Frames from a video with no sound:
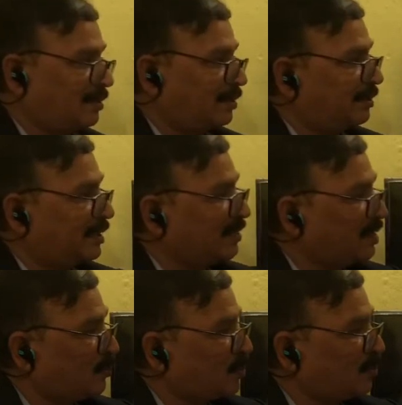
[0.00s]
that will
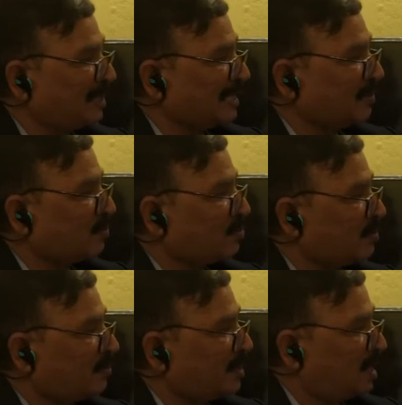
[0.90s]
propel the ovum
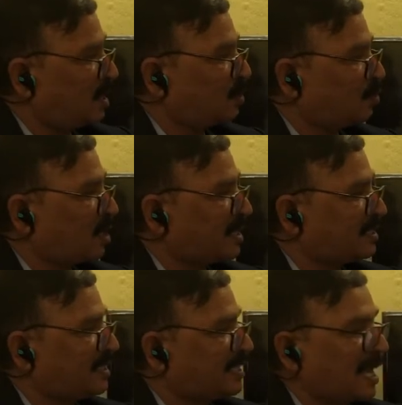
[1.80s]
towards
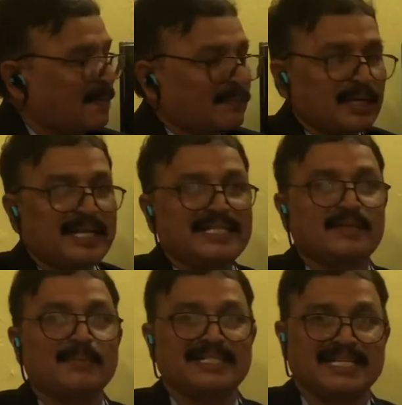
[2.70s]
this ampullary
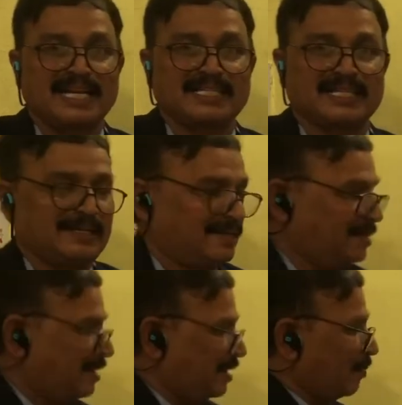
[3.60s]
ischemic junction.
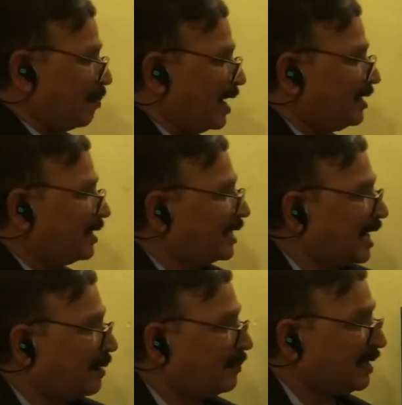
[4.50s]
By the
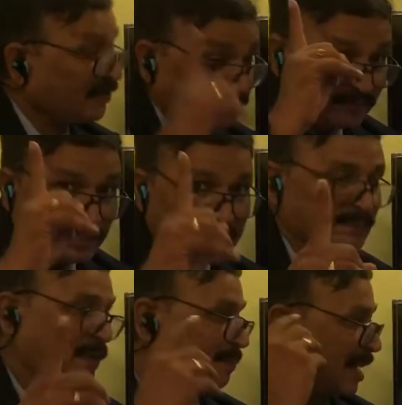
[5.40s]
time, if the
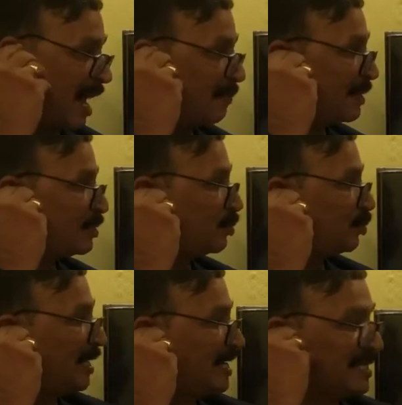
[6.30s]
sperm happens to
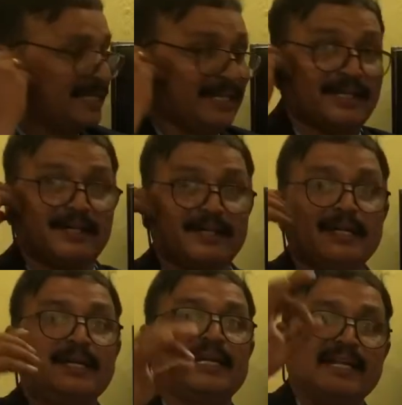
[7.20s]
reach here,
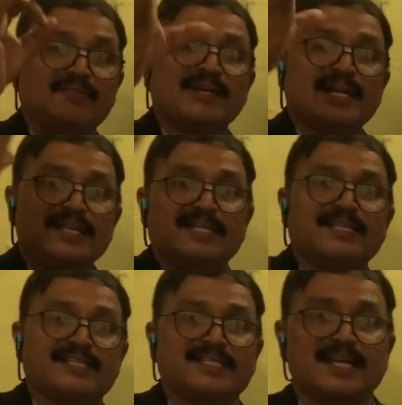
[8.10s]
definitely there
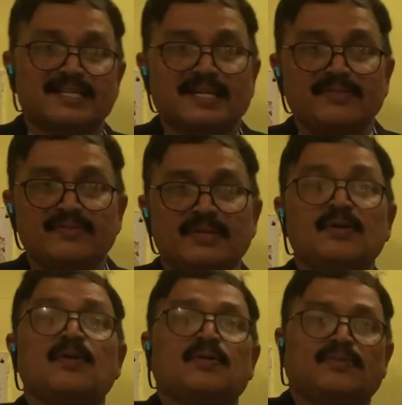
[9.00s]
is a chance of
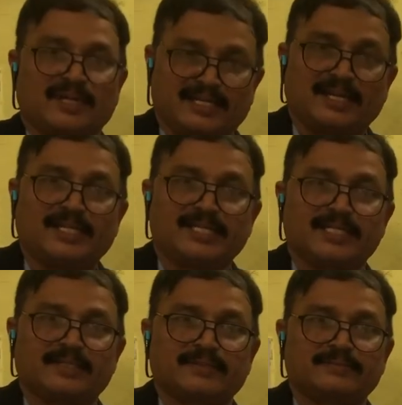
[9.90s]

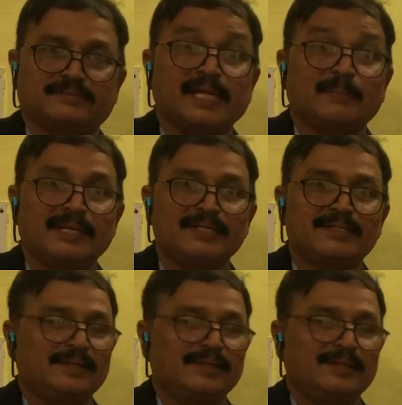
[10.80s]
fertilization. That means